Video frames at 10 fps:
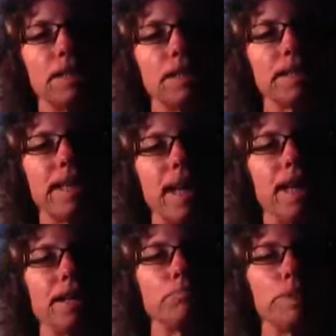it
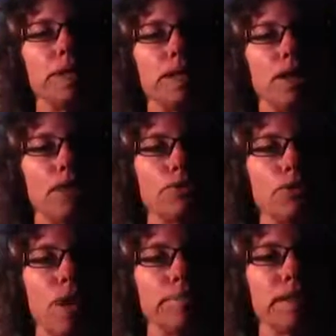can be
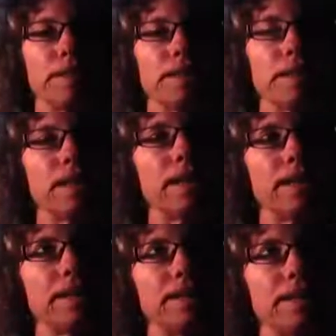overwhelming,
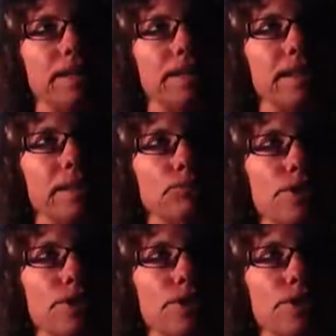and